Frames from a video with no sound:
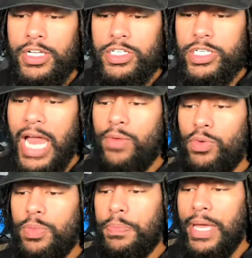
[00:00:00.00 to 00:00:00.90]
Sly would
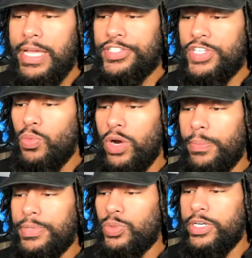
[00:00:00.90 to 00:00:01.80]
be paid somewhere
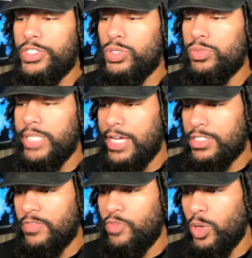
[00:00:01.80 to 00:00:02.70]
between $2,000
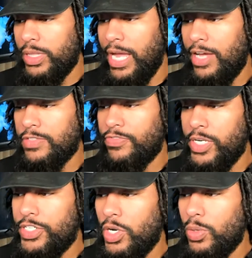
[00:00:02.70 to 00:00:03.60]
and $4,000 for
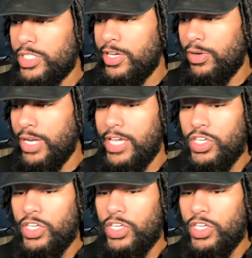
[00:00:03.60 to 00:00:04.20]
each hotel night,